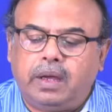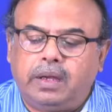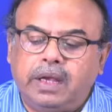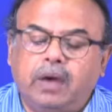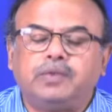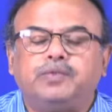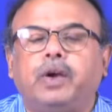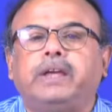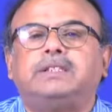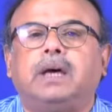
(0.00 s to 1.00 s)
now, for
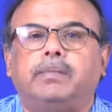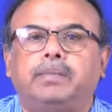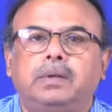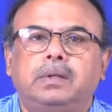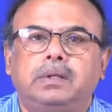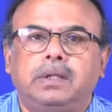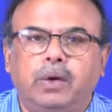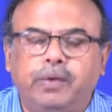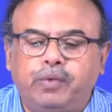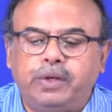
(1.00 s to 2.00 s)
example, now
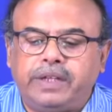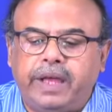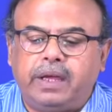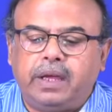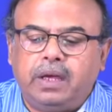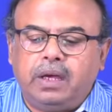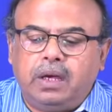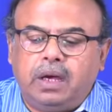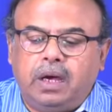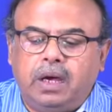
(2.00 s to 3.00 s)
if we take
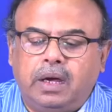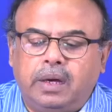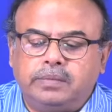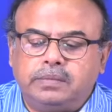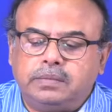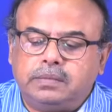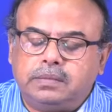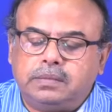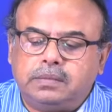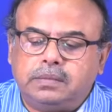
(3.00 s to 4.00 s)
the
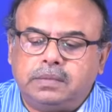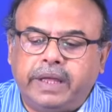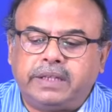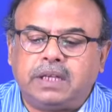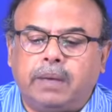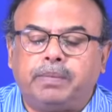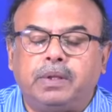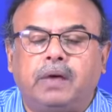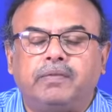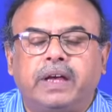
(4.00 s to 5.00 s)
example
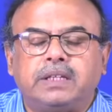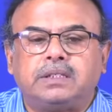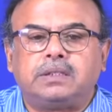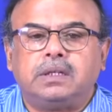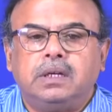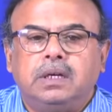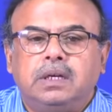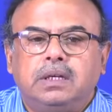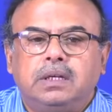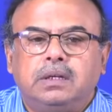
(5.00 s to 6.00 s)
of that
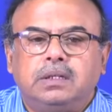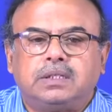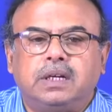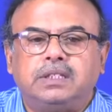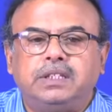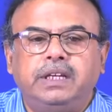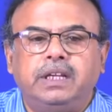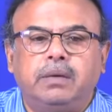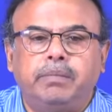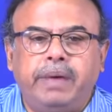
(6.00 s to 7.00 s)
searching in
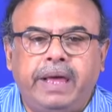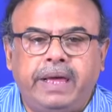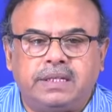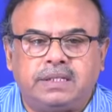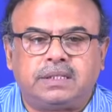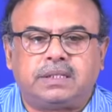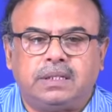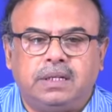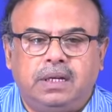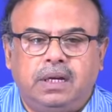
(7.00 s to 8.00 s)
a maze,
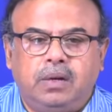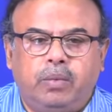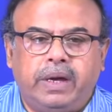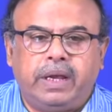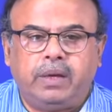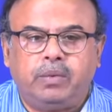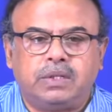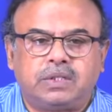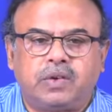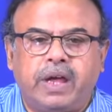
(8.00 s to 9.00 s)
where I
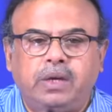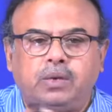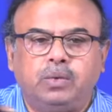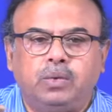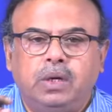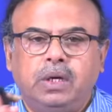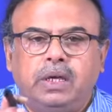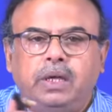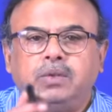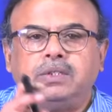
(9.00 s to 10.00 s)
was trying to
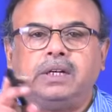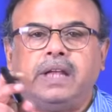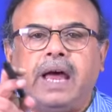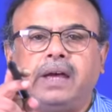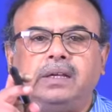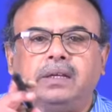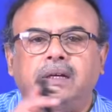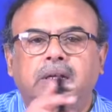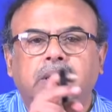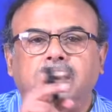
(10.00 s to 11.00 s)
use the
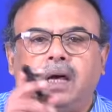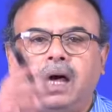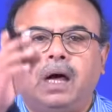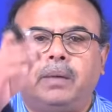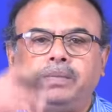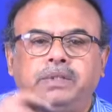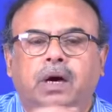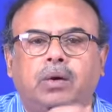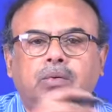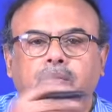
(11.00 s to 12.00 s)
diagonal, up,
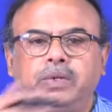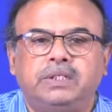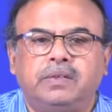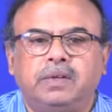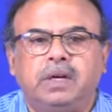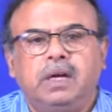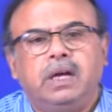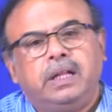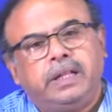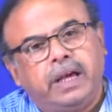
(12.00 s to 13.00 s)
down, whichever,
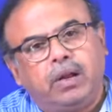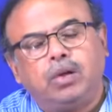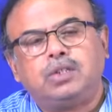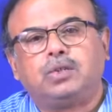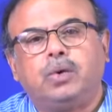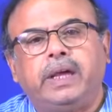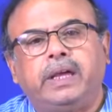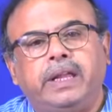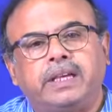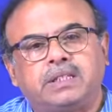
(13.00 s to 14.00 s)
there also I
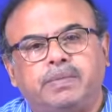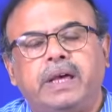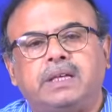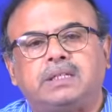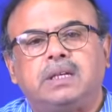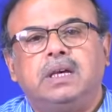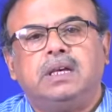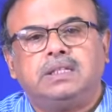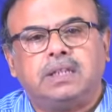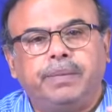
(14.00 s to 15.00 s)
can express
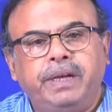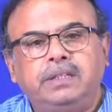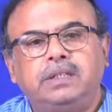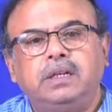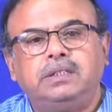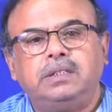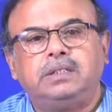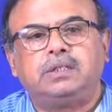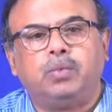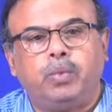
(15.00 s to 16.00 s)
some
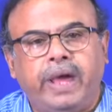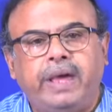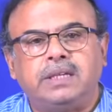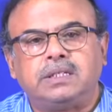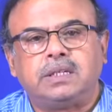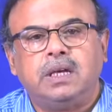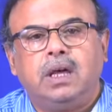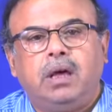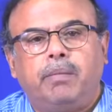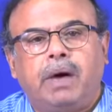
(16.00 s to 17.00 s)
intelligent ways
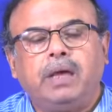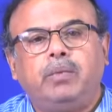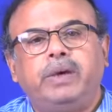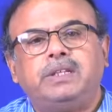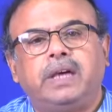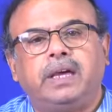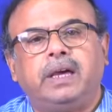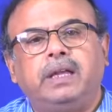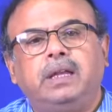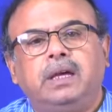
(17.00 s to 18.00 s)
by which I
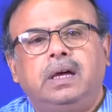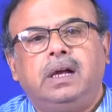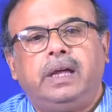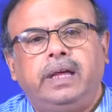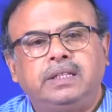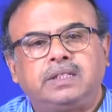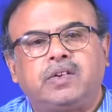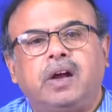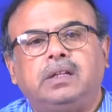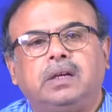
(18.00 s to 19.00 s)
can
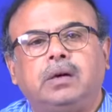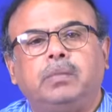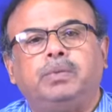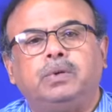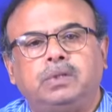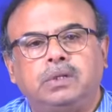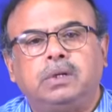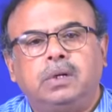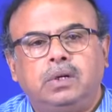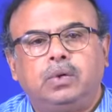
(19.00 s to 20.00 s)
instruct the computer
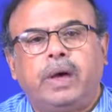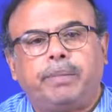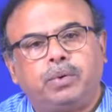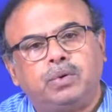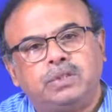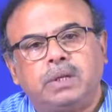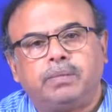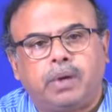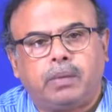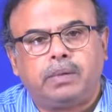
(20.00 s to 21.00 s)
to approach the
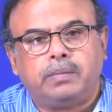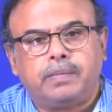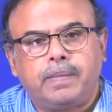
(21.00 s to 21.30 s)
problem.